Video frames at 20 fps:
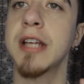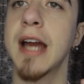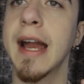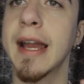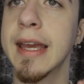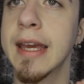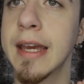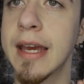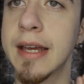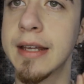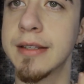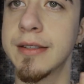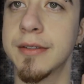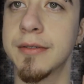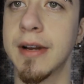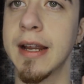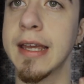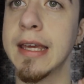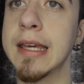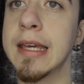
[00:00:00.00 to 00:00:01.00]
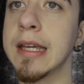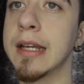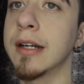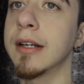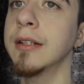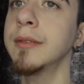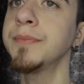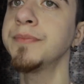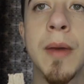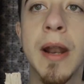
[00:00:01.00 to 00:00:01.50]
jacket ends right
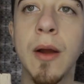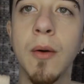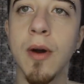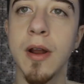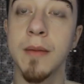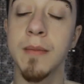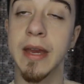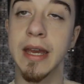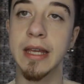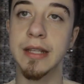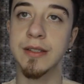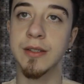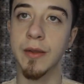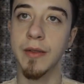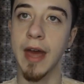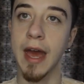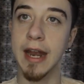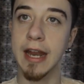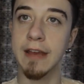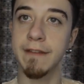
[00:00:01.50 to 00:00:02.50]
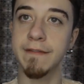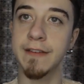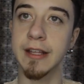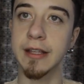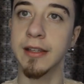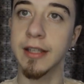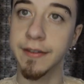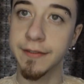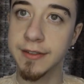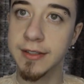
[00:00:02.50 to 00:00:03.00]
here, but I want to make it so that if
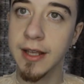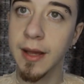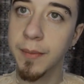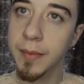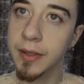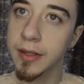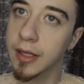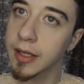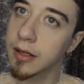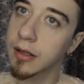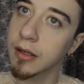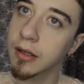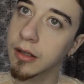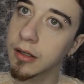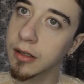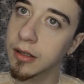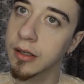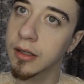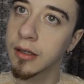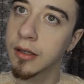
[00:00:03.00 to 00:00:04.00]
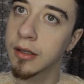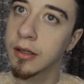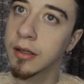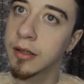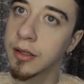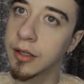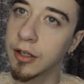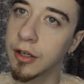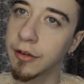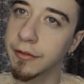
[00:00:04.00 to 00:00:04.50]
it lifts up a little,
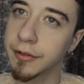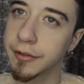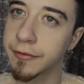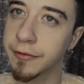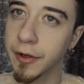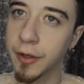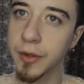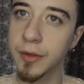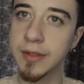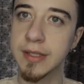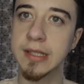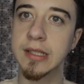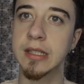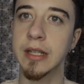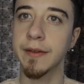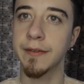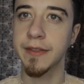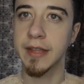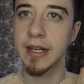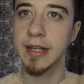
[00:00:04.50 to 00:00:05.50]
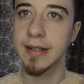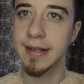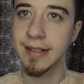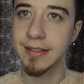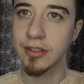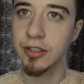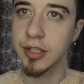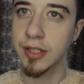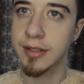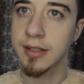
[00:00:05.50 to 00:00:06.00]
you know, for photos and stuff, that it
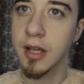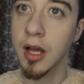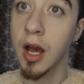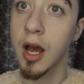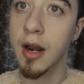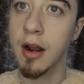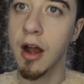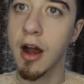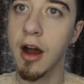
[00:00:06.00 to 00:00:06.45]
doesn't just cut